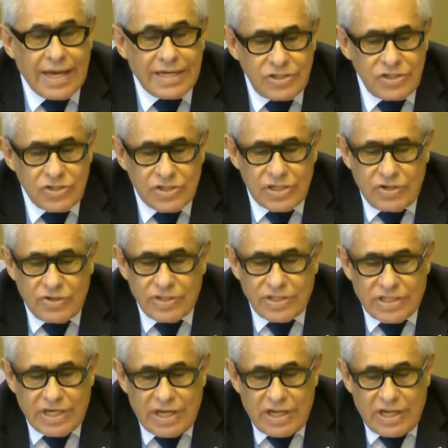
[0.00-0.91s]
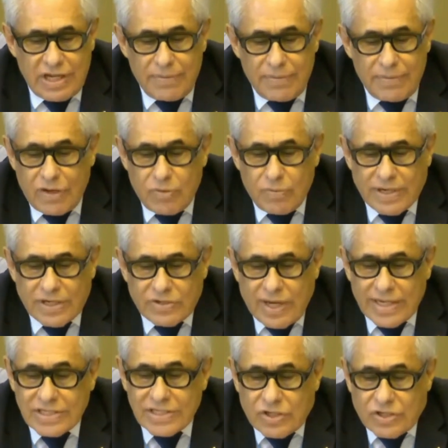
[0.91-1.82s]
Actions here in Geneva at the Human
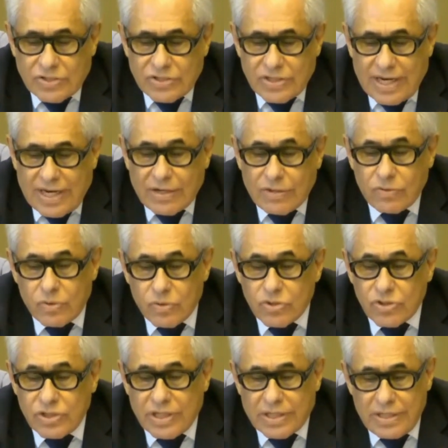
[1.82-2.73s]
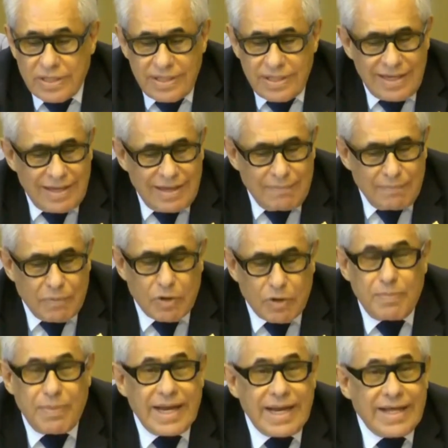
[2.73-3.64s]
Rights Council are crucial,
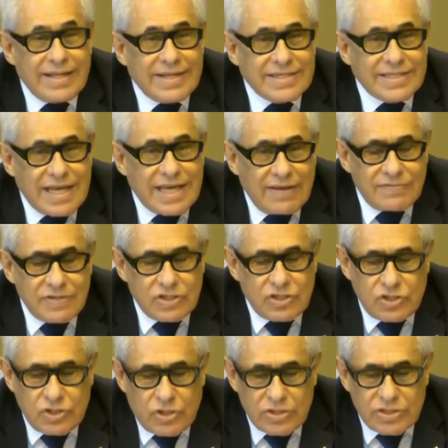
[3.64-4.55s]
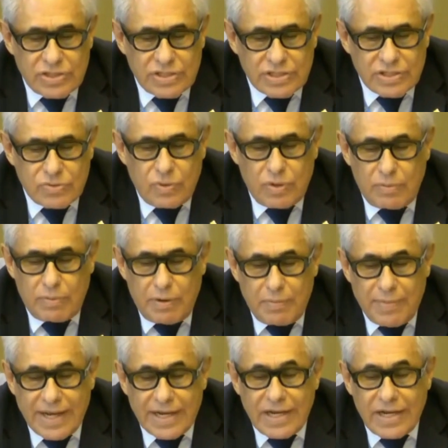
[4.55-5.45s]
but many decisive choices will
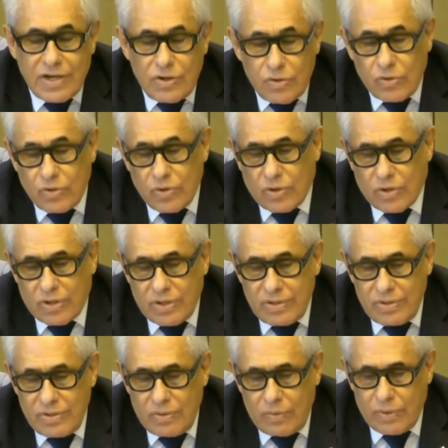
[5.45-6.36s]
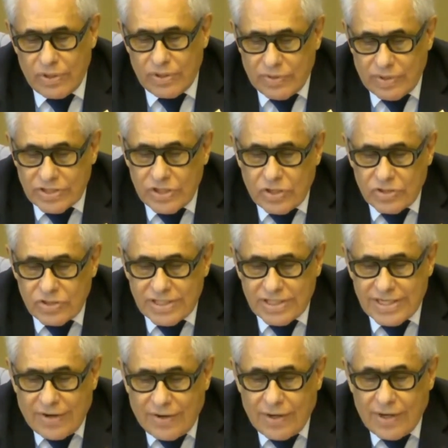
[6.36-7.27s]
be made in New York, where
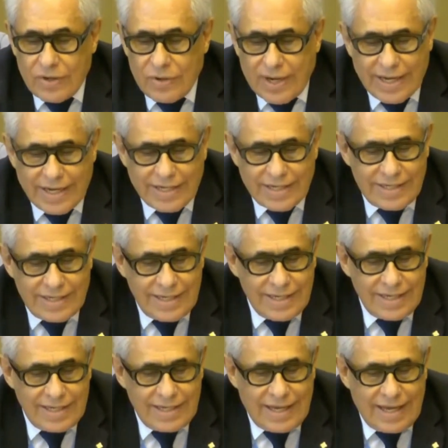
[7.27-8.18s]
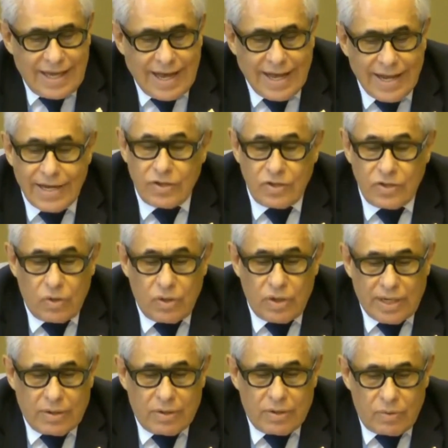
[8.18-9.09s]
resources are allocated, and in
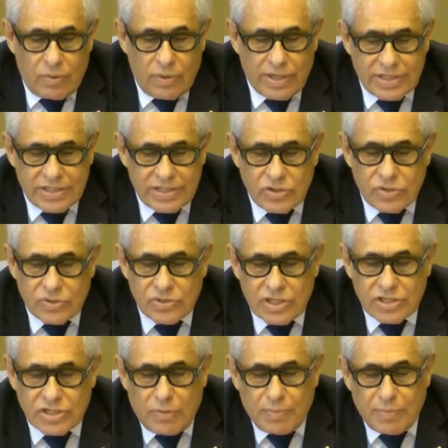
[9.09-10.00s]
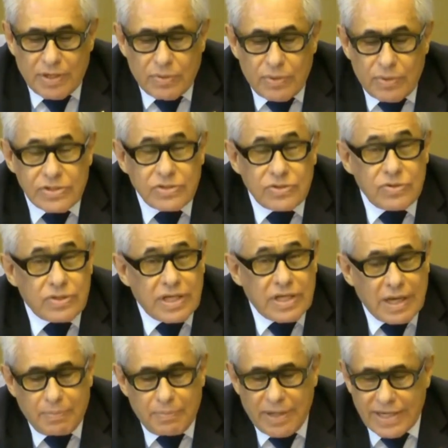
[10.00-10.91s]
Doha, where the social summit will soon
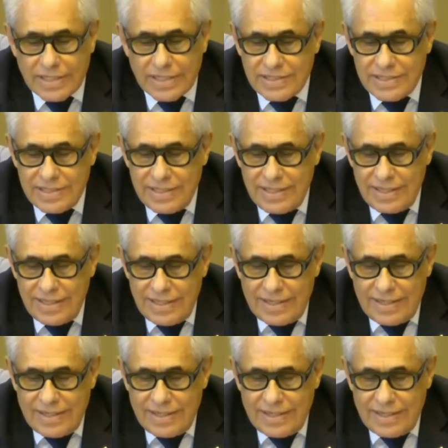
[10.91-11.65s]
take place.